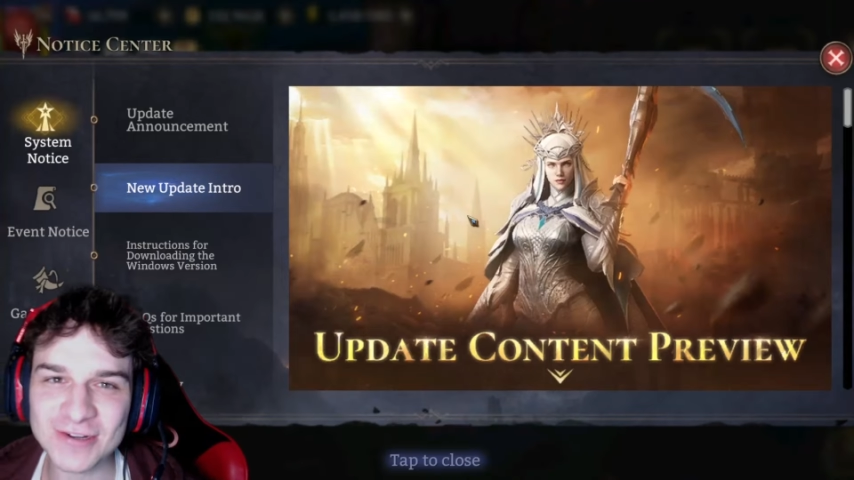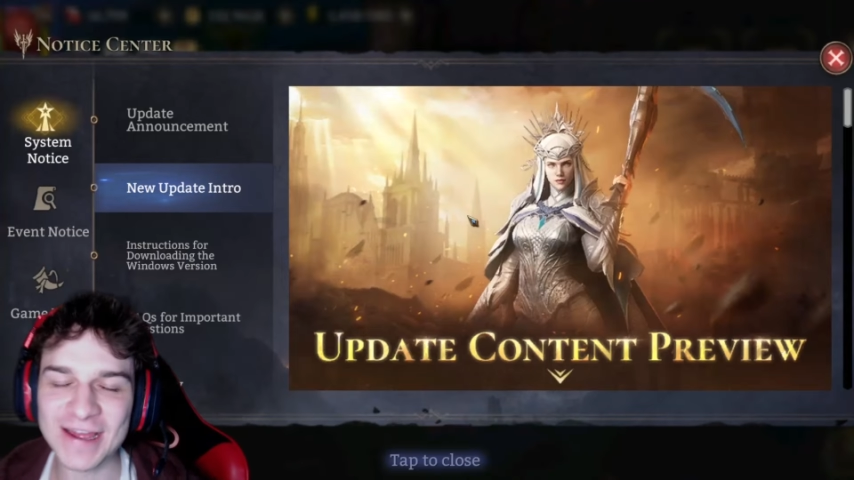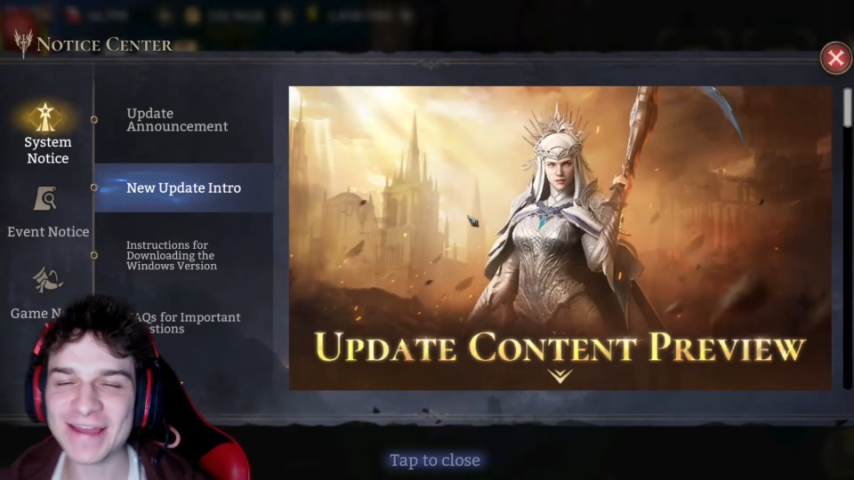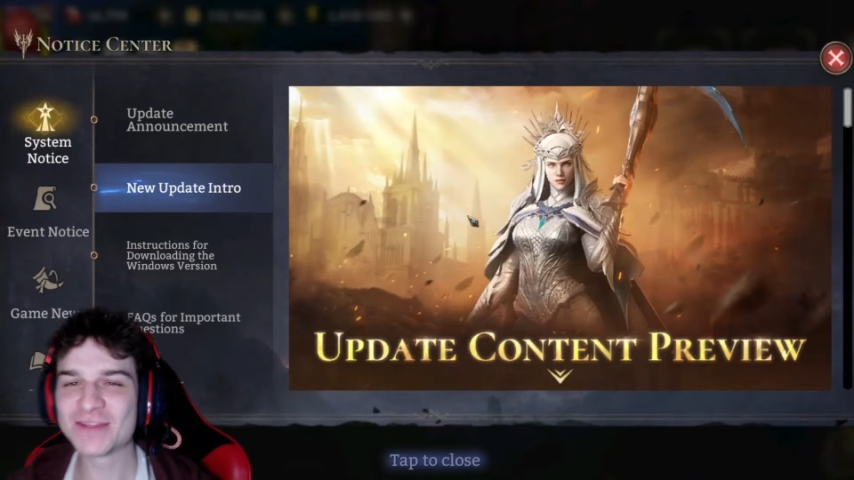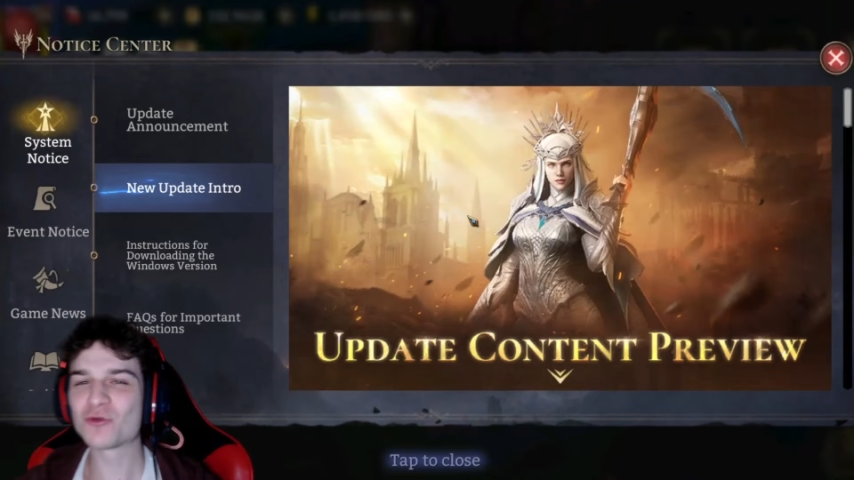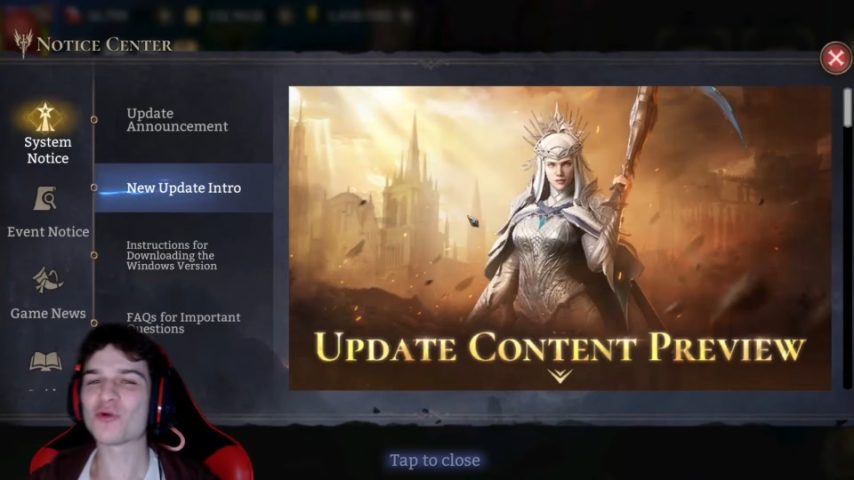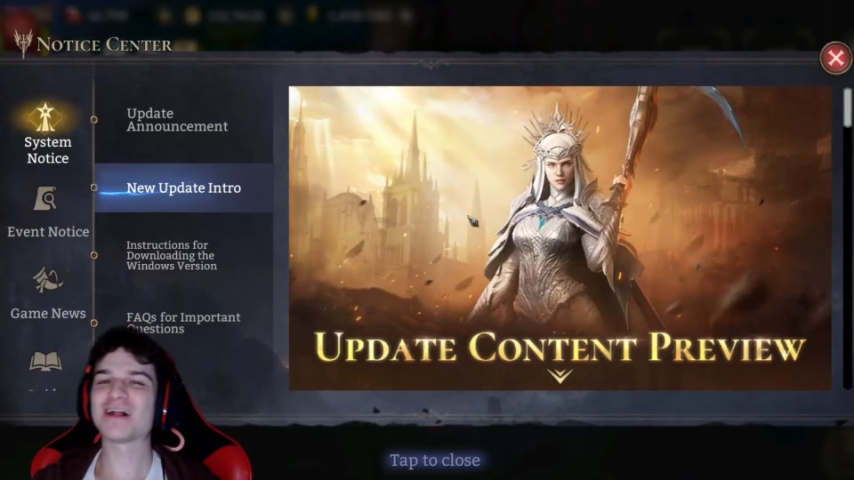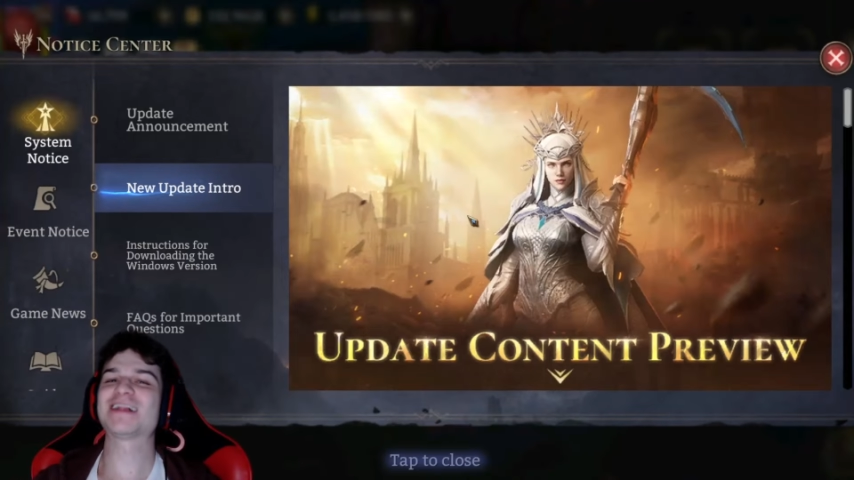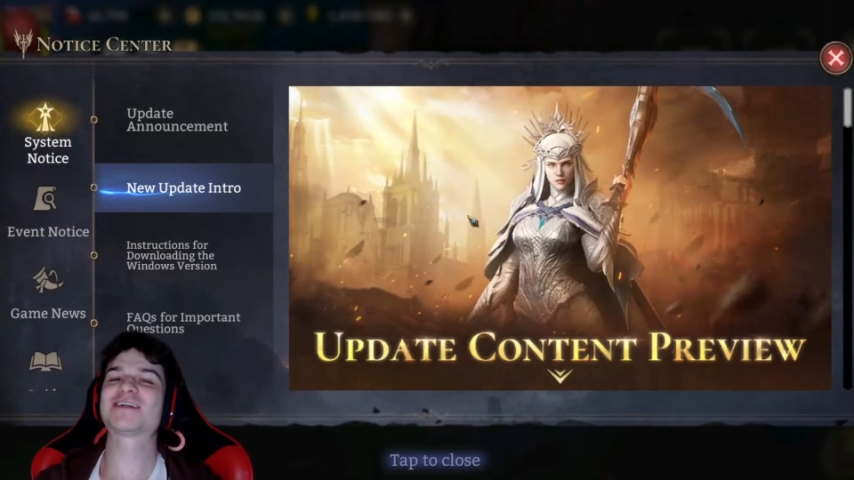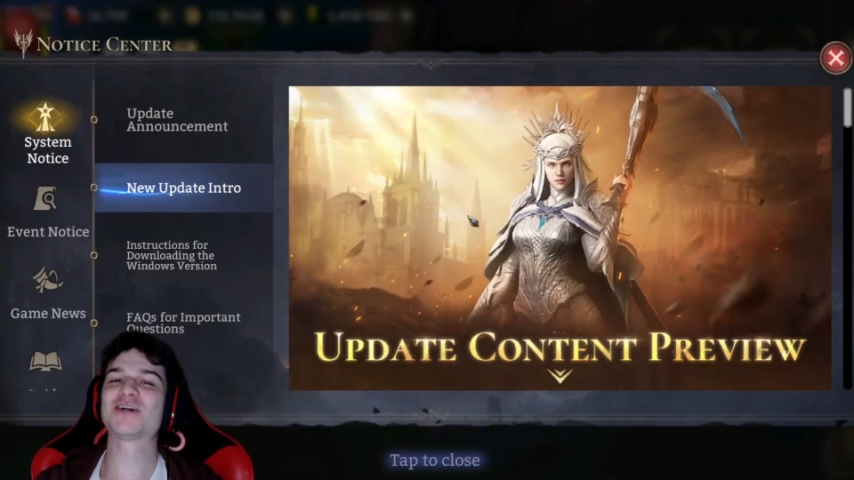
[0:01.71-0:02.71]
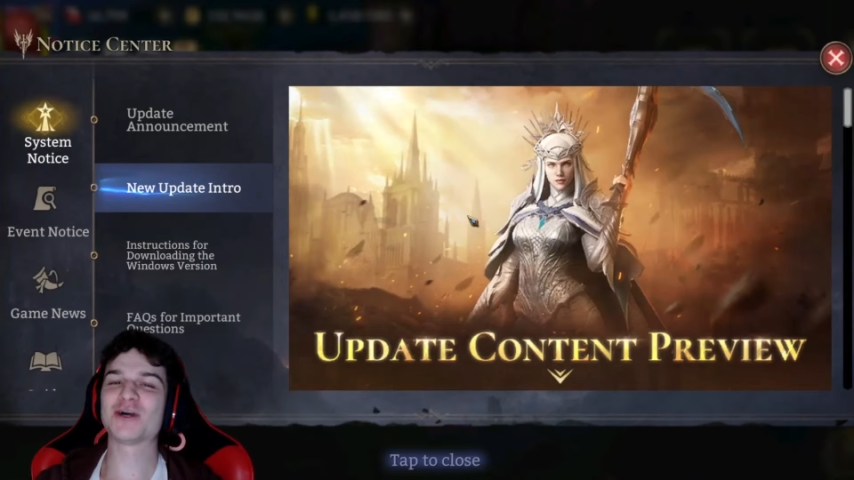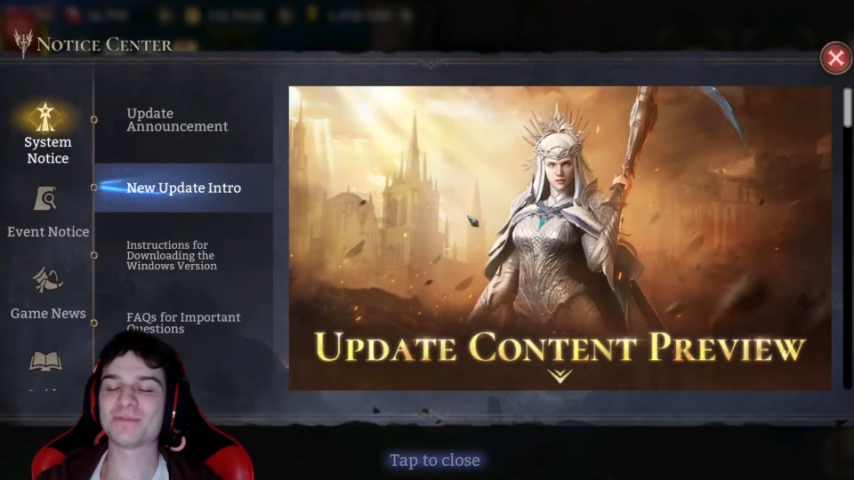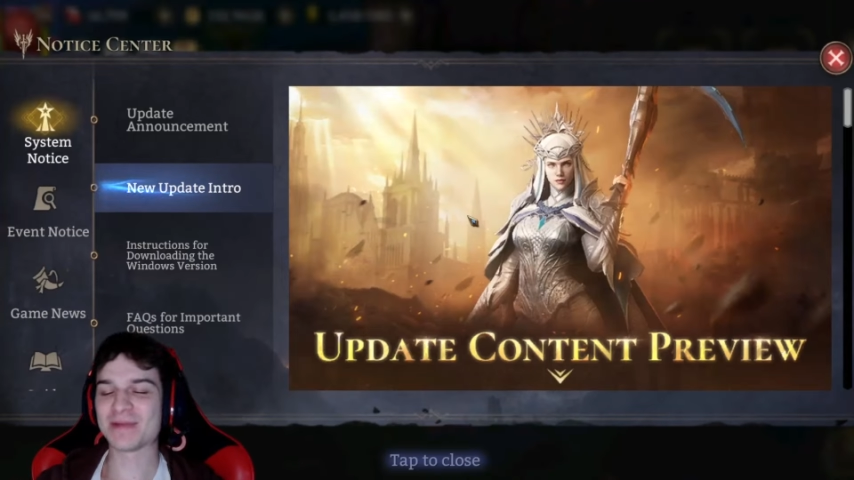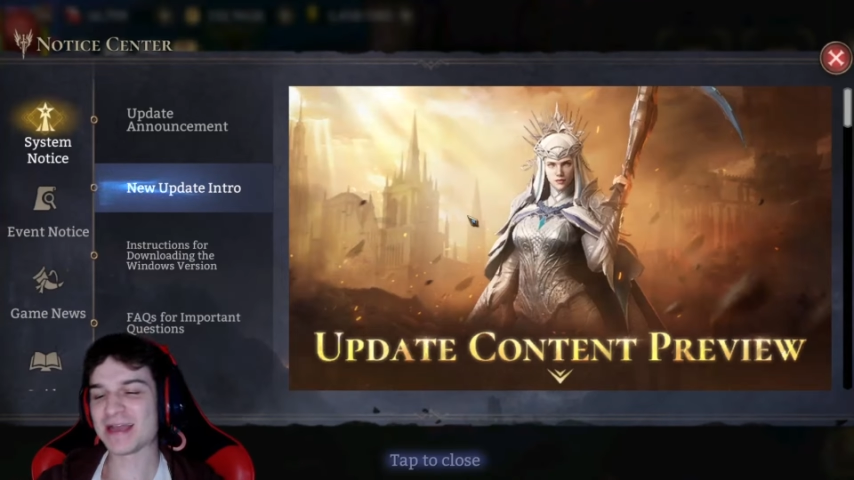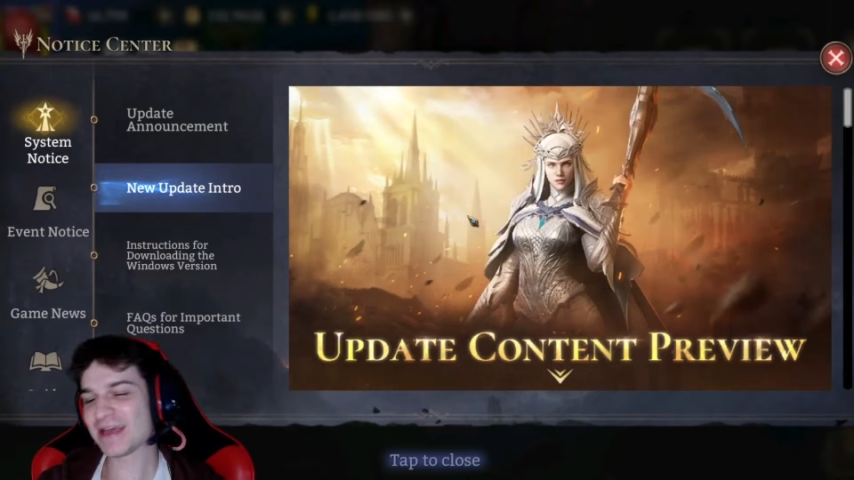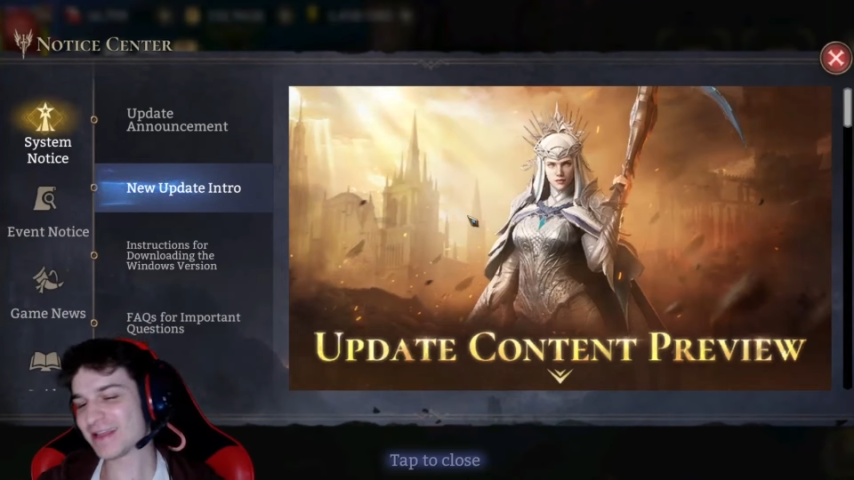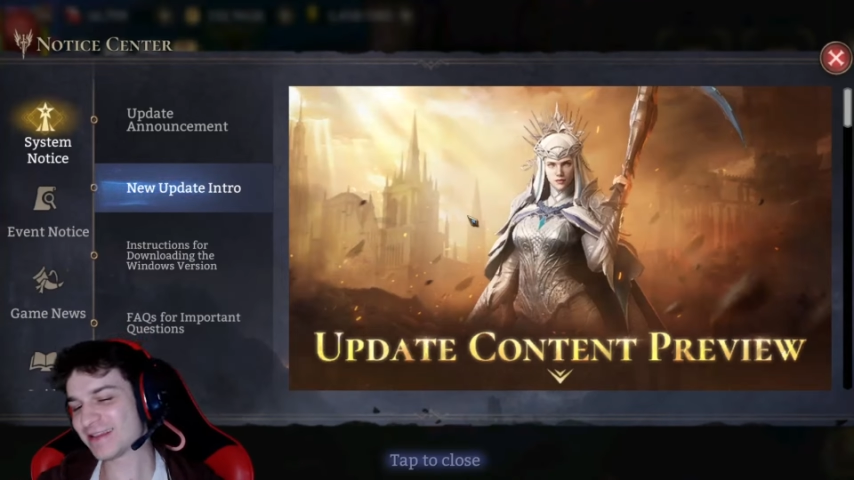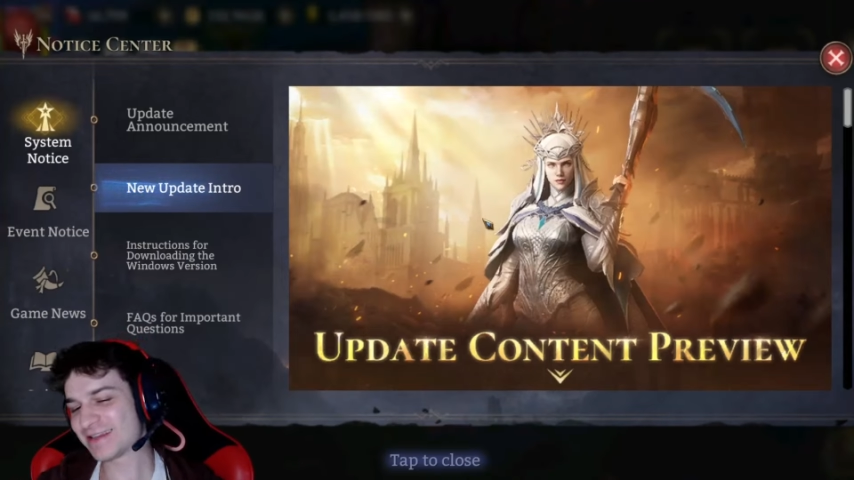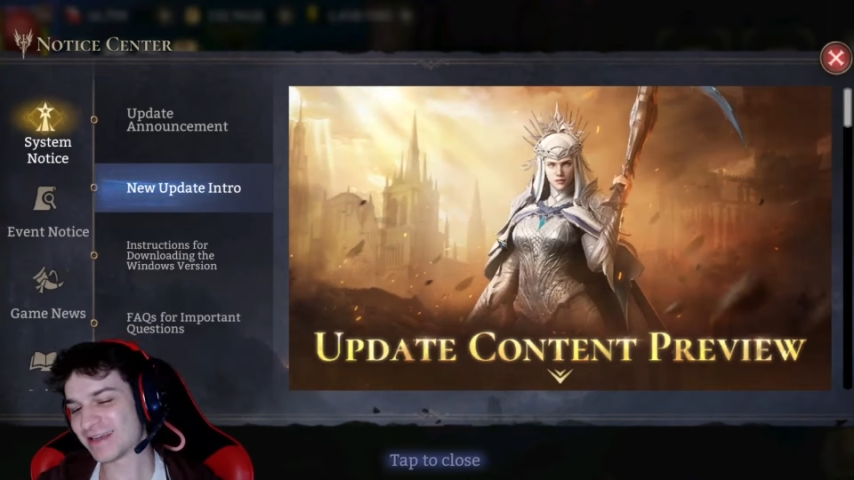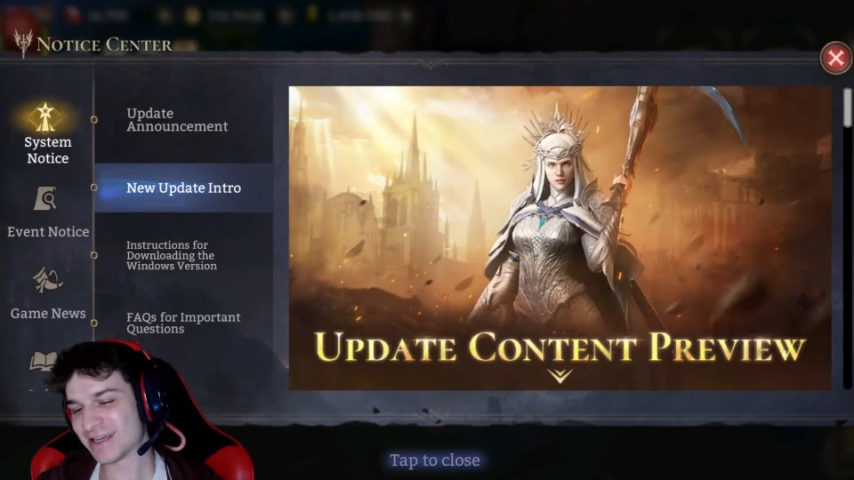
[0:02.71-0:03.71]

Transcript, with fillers: and welcome and